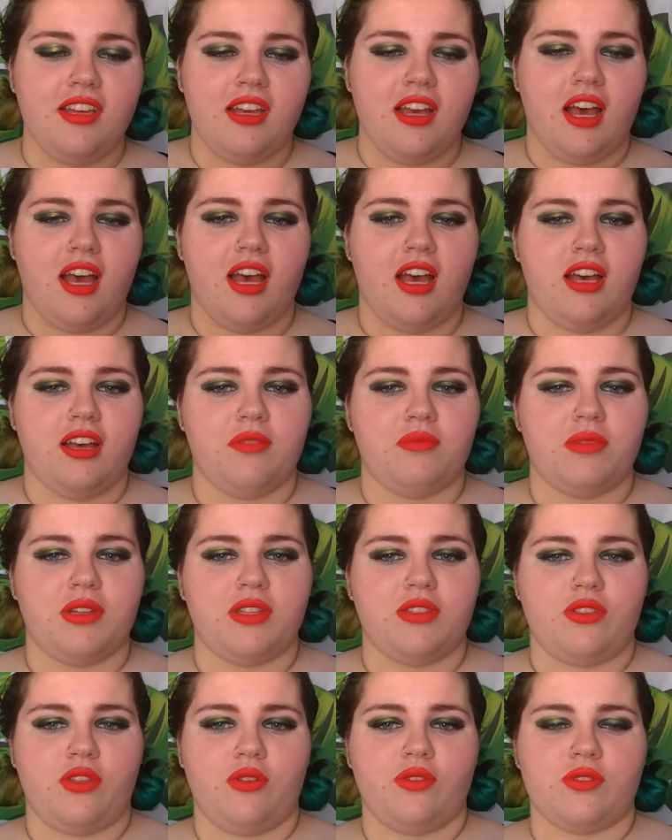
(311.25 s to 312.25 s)

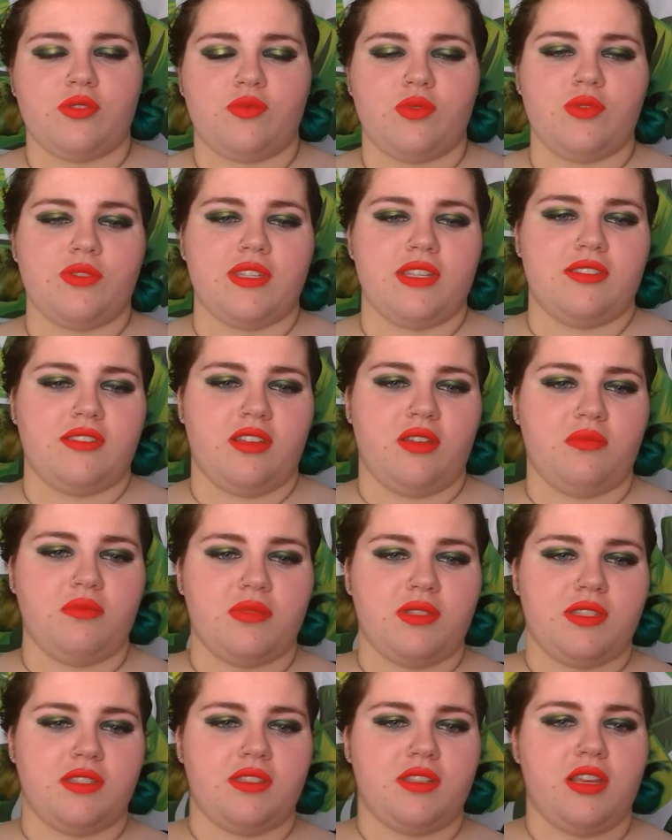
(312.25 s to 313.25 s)
Those root
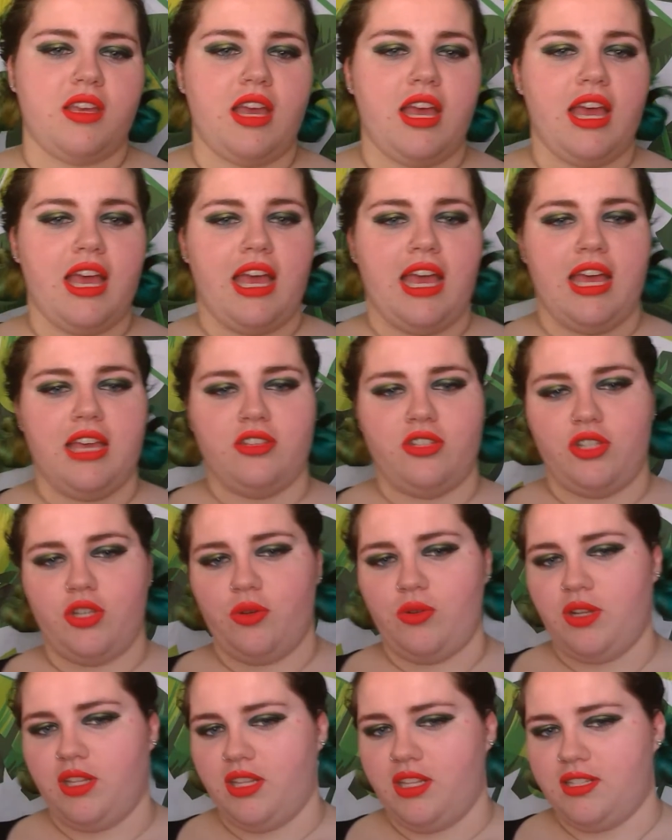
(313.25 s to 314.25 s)
systems, as
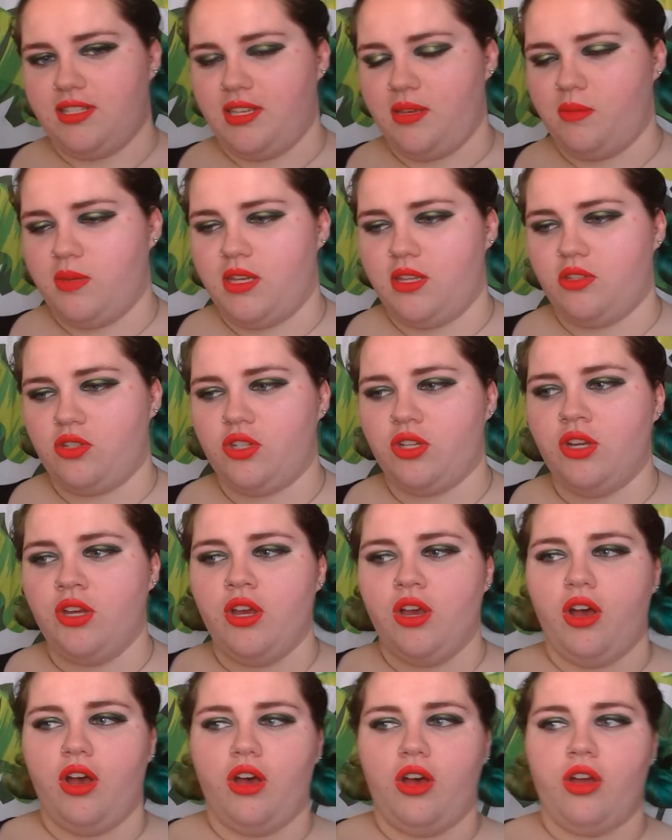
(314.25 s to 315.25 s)
shown in this image,
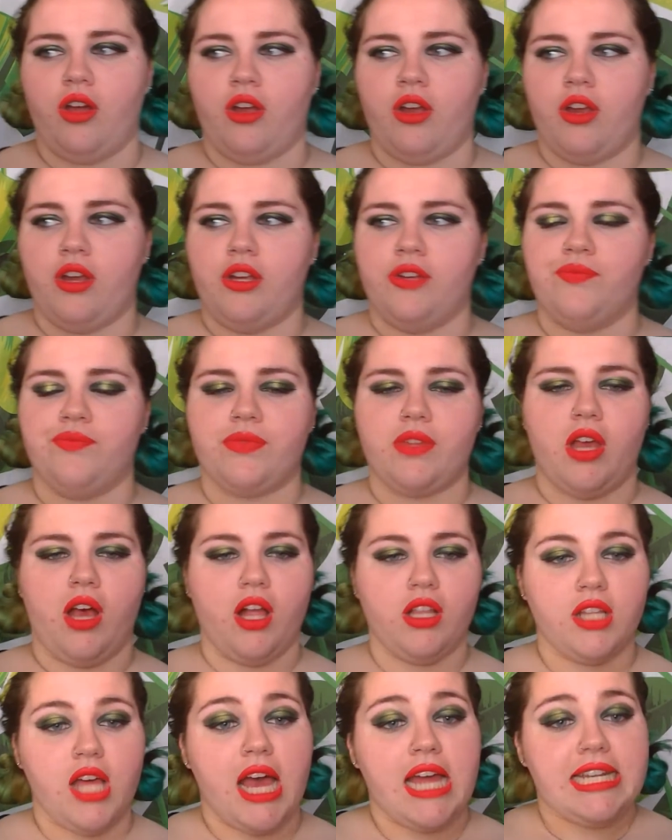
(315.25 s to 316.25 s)
are a
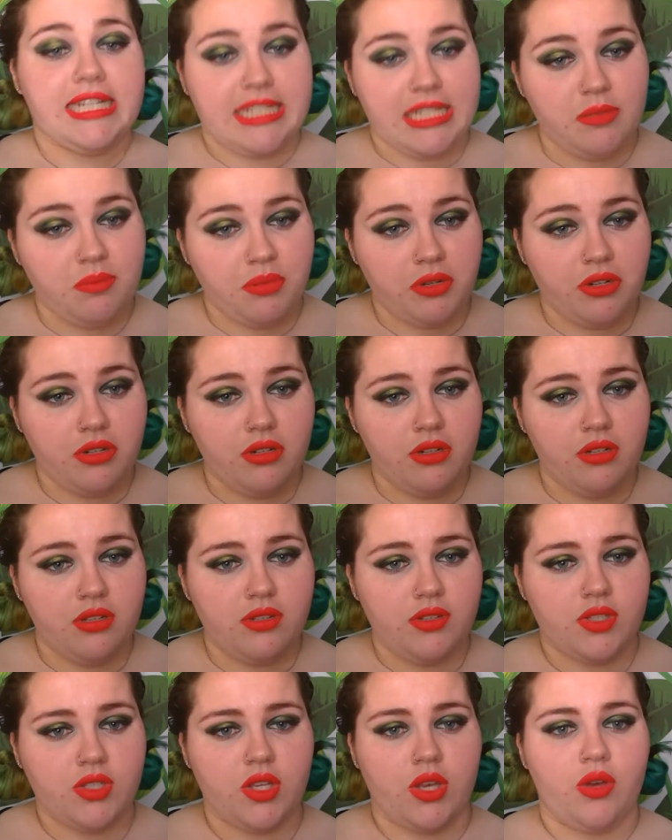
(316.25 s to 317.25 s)
lot deeper,
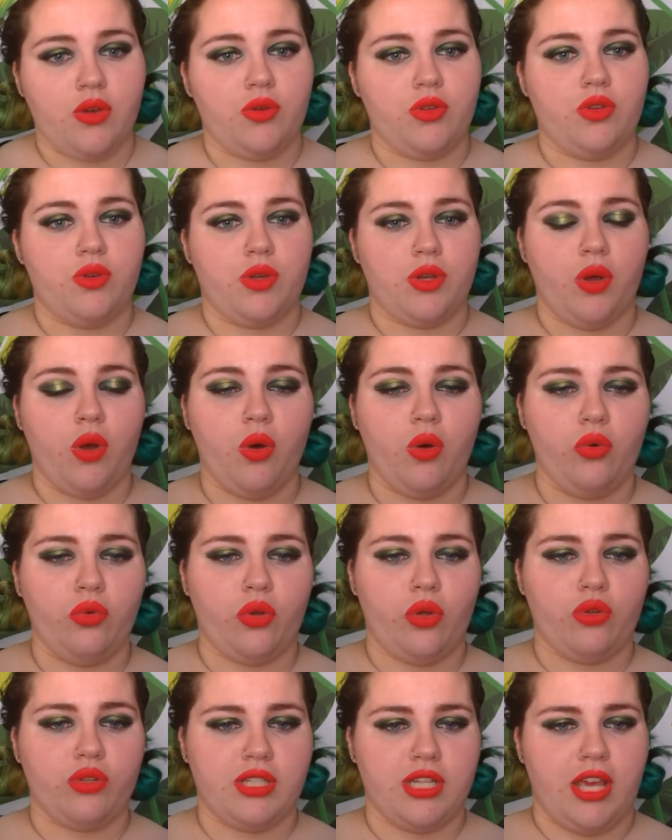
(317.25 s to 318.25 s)
so you can
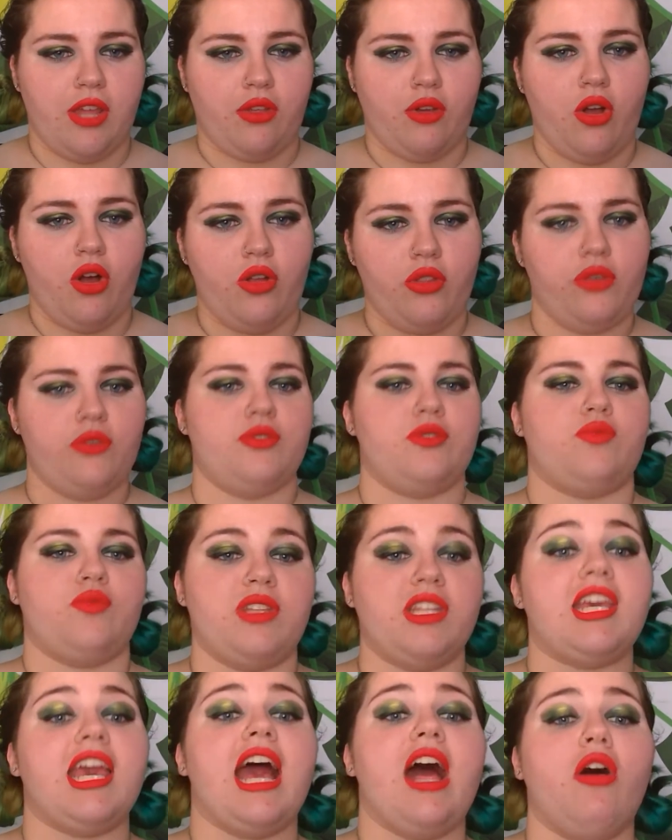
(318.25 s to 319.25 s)
hold together all those
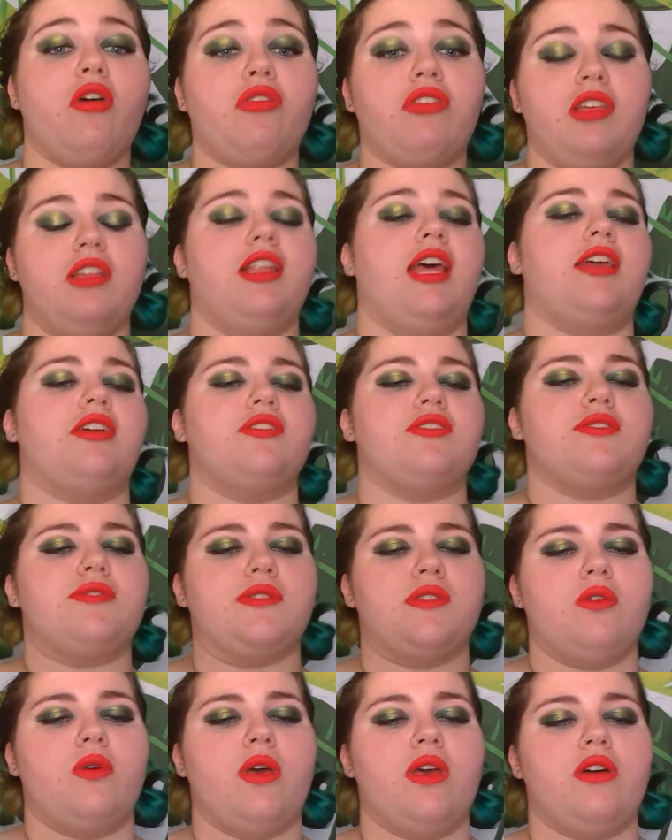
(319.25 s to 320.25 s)
really healthy layers of
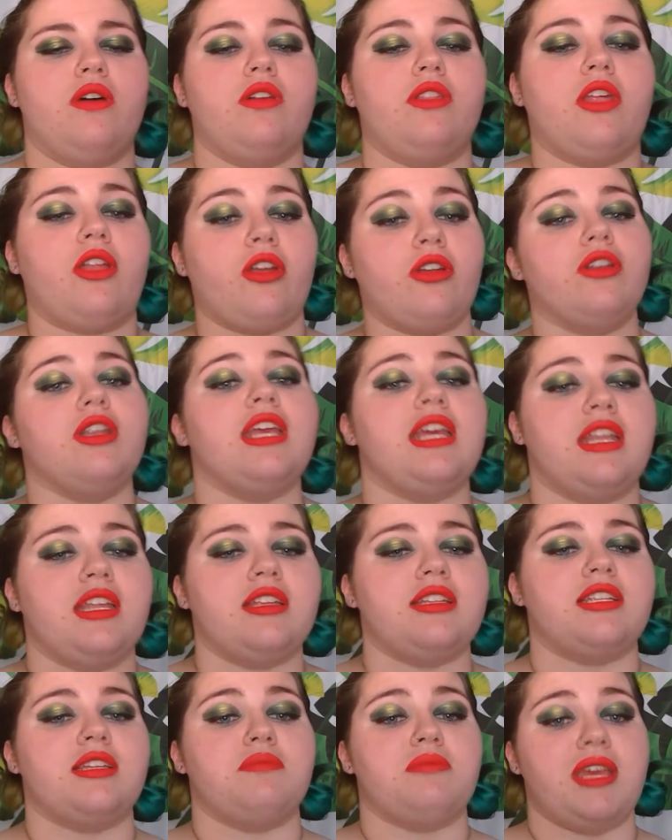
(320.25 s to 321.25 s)
soil that are
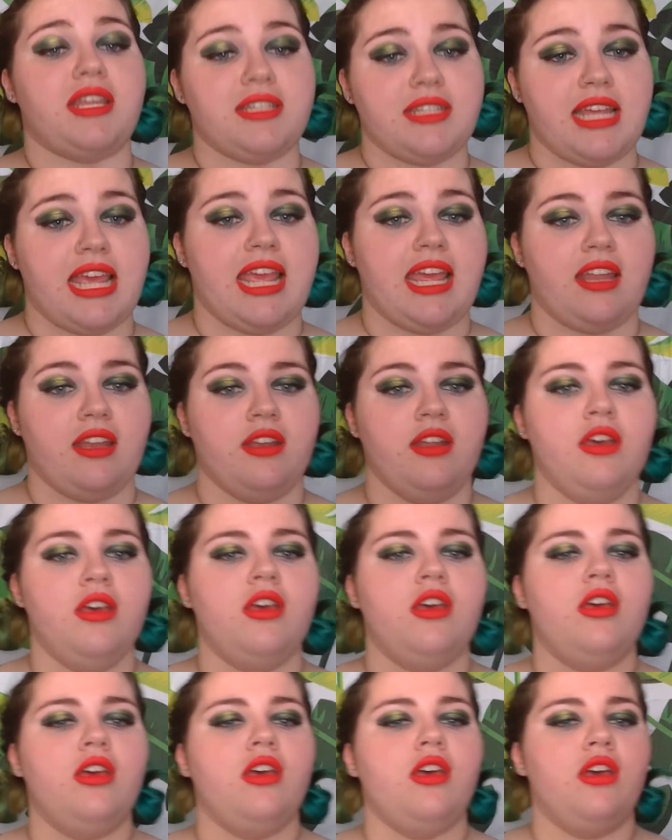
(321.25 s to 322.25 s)
needed to maintain
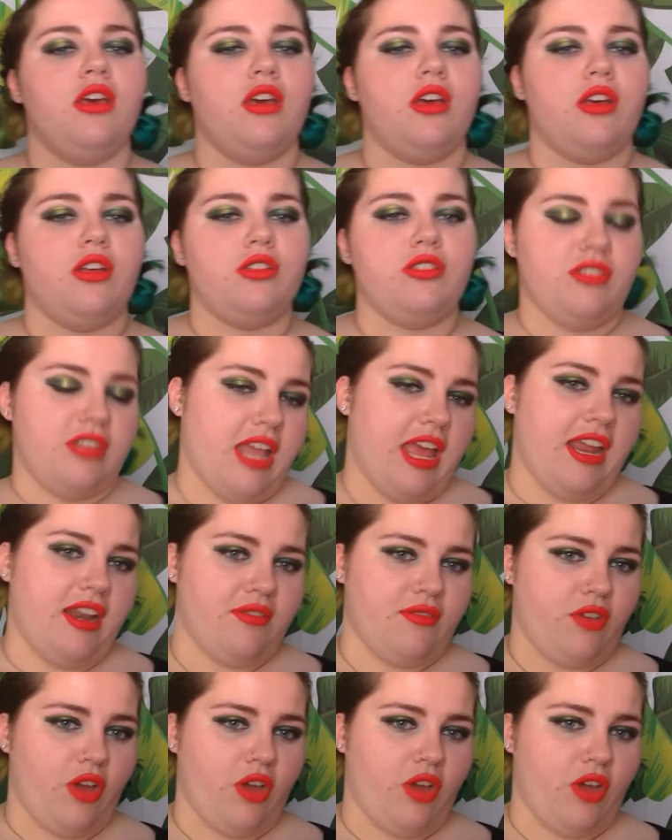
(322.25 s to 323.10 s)
native